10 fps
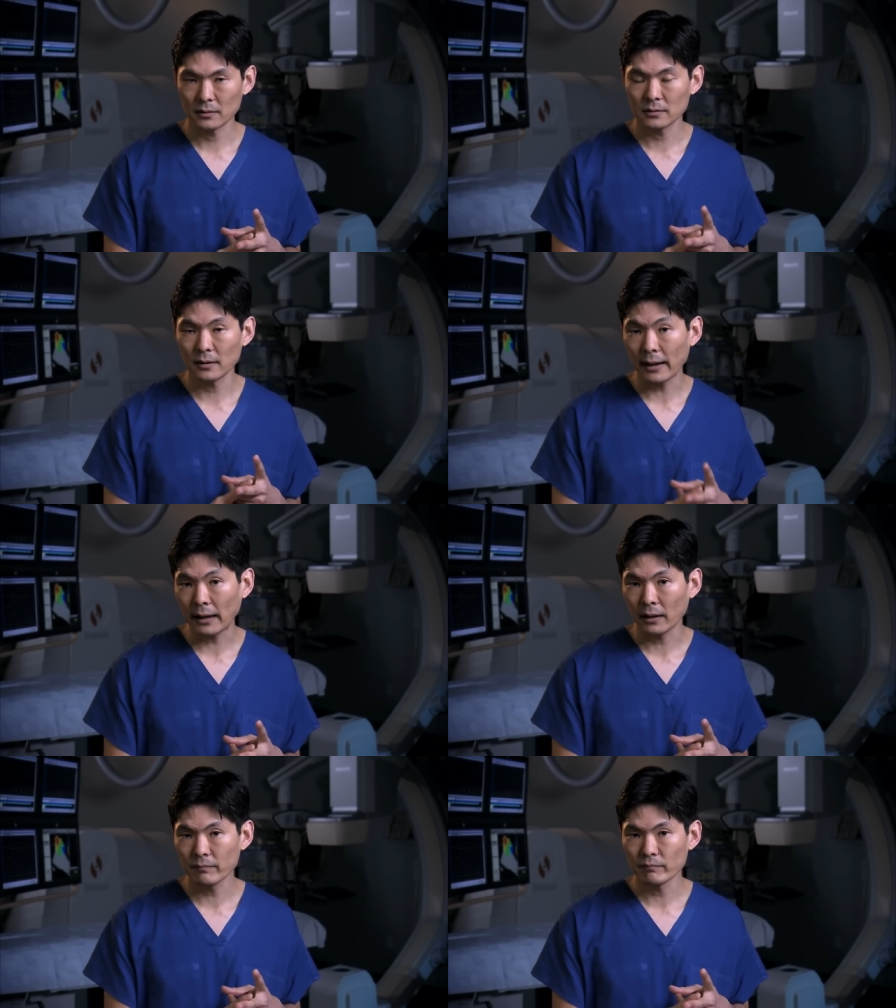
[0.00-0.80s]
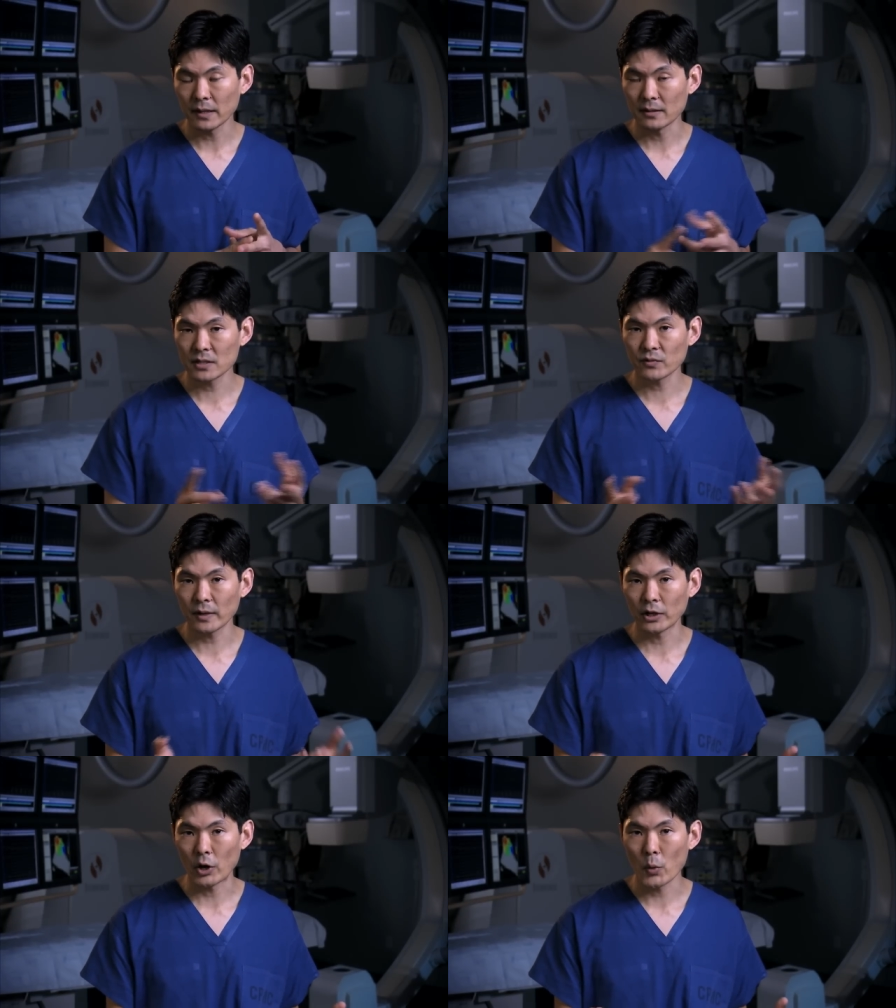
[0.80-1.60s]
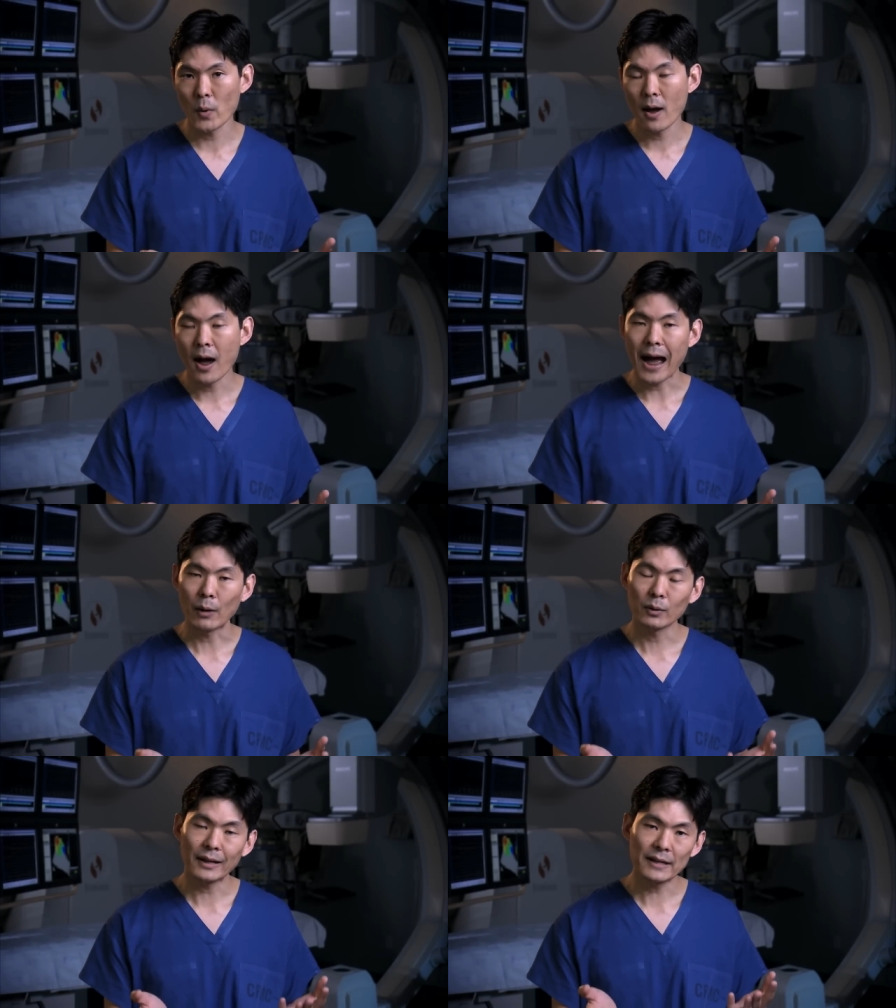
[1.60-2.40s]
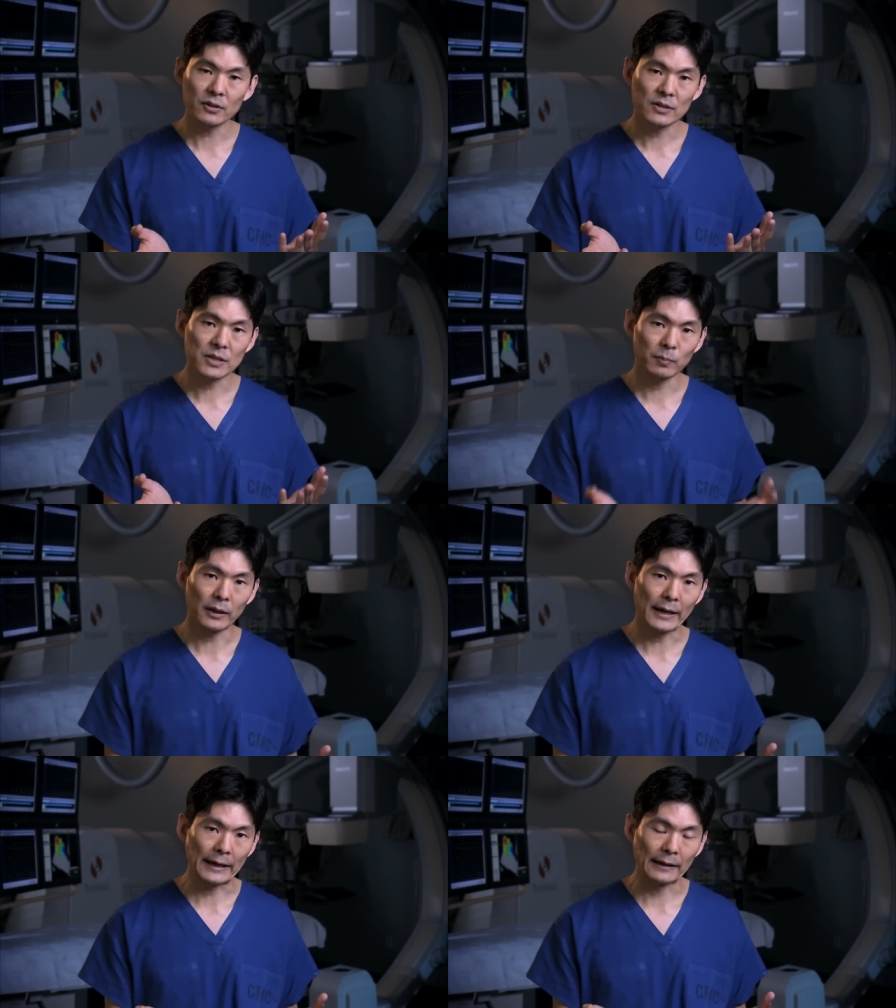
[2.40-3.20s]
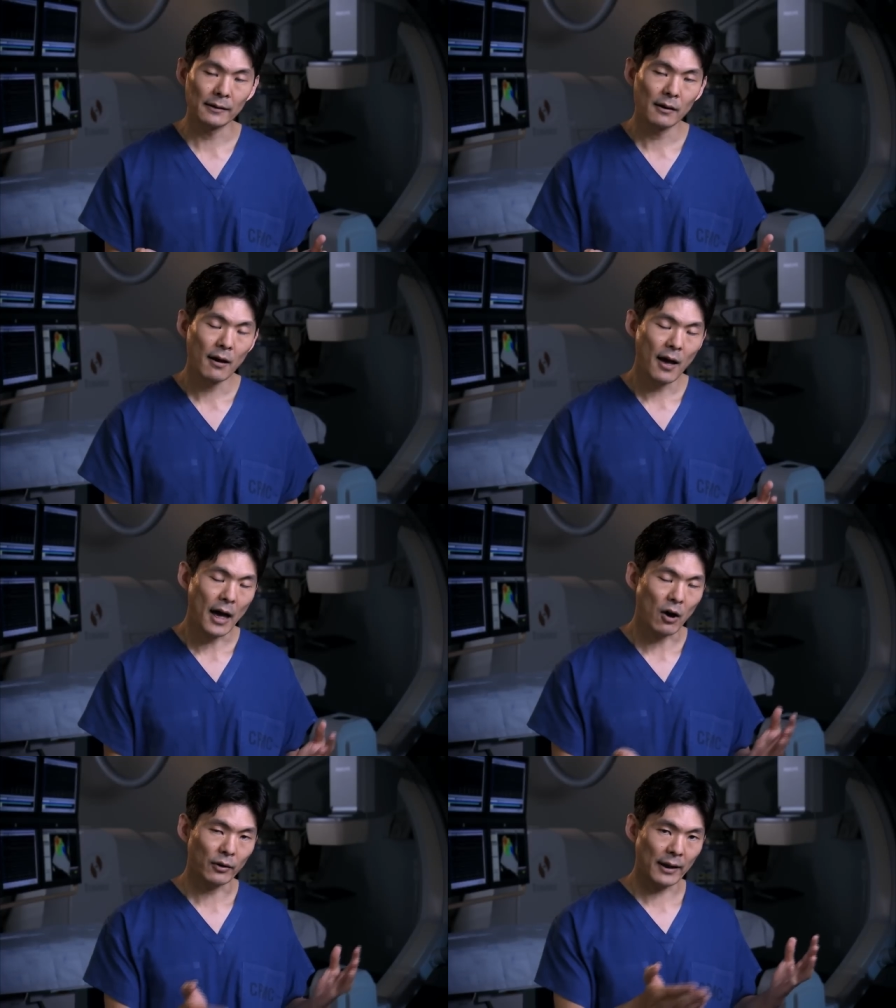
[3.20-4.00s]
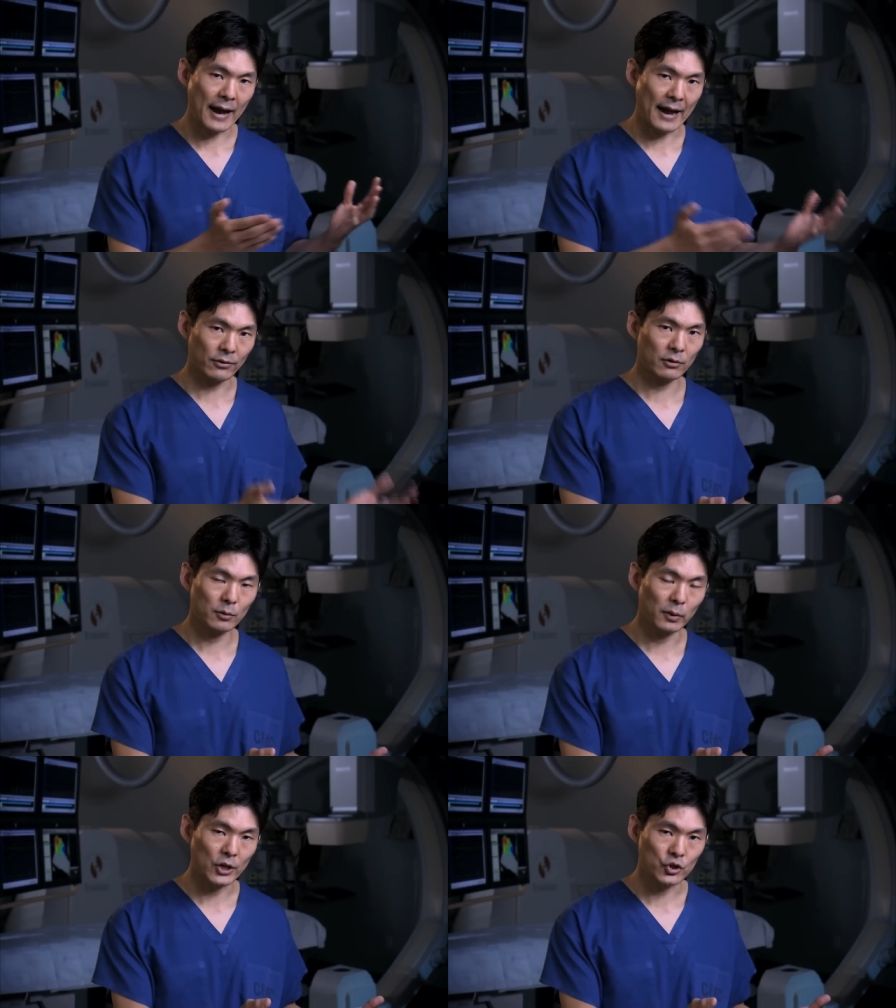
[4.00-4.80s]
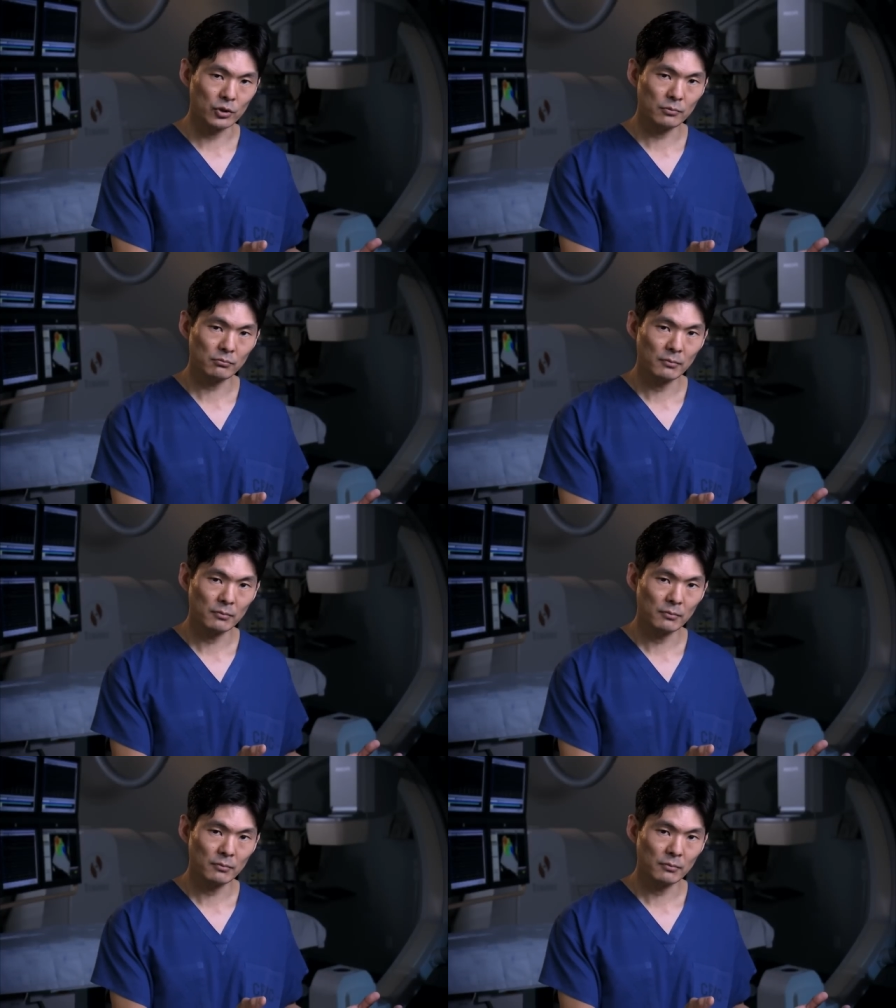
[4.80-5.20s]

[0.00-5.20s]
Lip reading: Today, in this video, I would like to explain how catheter ablation